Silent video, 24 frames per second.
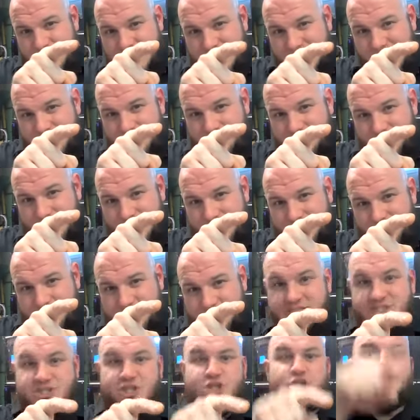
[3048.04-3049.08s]
3 nanometers,
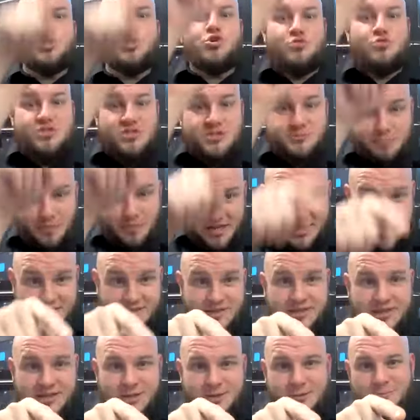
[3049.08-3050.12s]
it's a huge spike.
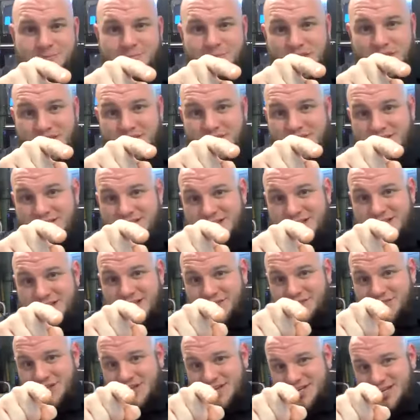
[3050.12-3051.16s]
And then
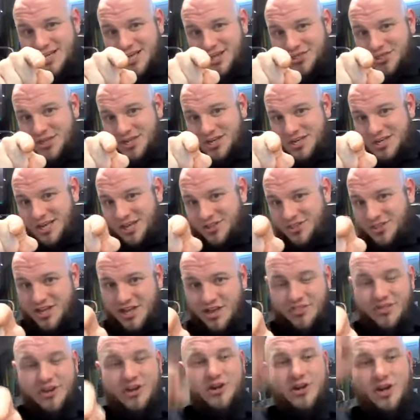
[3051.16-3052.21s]
nothing, nothing, nothing,
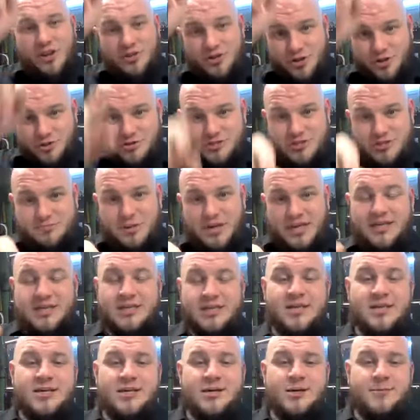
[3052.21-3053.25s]
and then another huge spike.
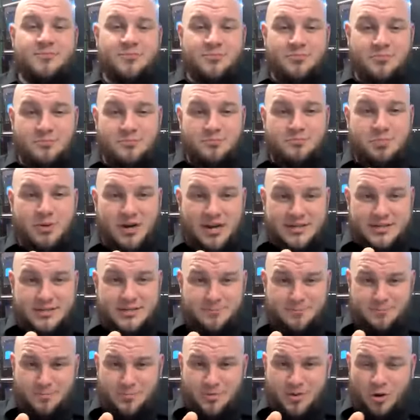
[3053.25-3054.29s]
But
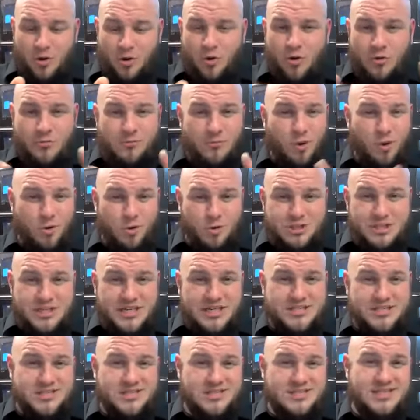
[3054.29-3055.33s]
hormonal
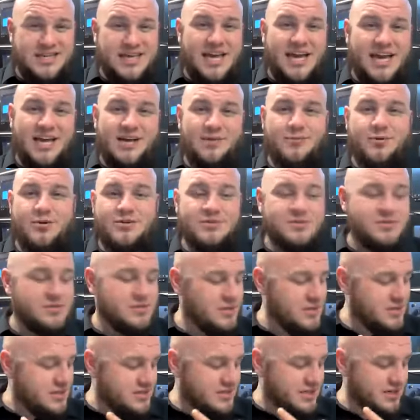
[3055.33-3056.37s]
changes in the
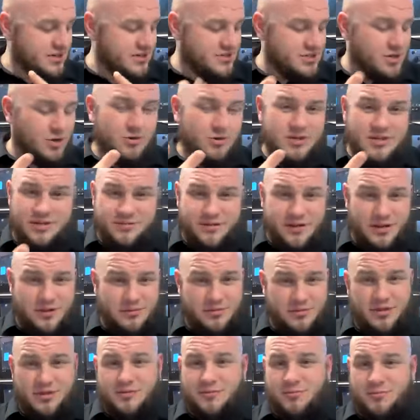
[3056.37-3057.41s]
animals, serotonin
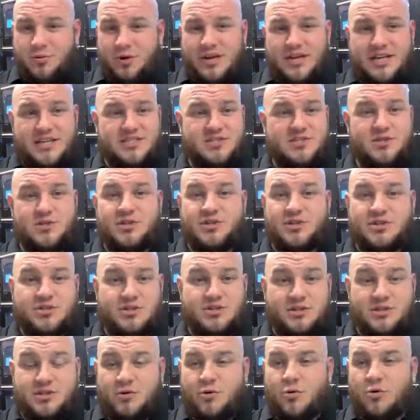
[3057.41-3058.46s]
development in their brains,
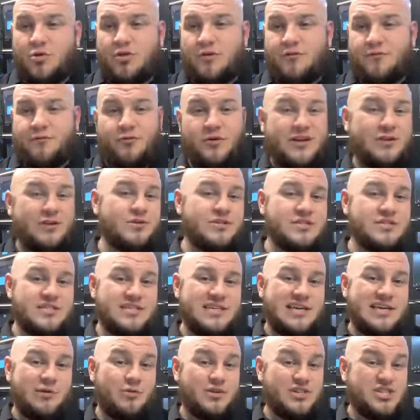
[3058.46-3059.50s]
the
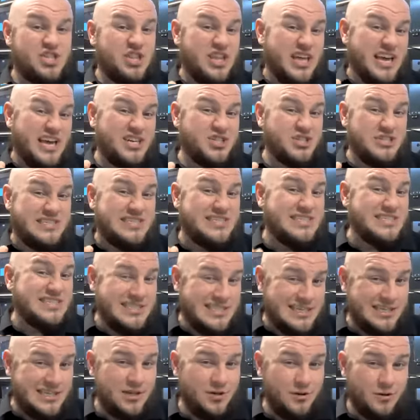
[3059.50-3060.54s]
frequency at which they actually
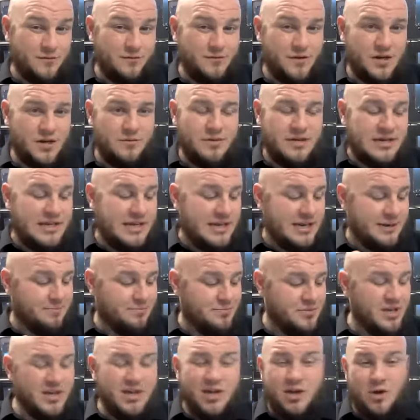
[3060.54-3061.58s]
see their environment,
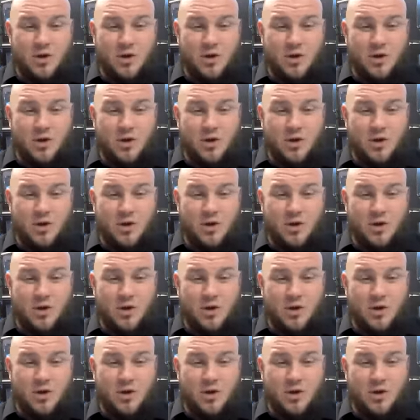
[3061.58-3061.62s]
and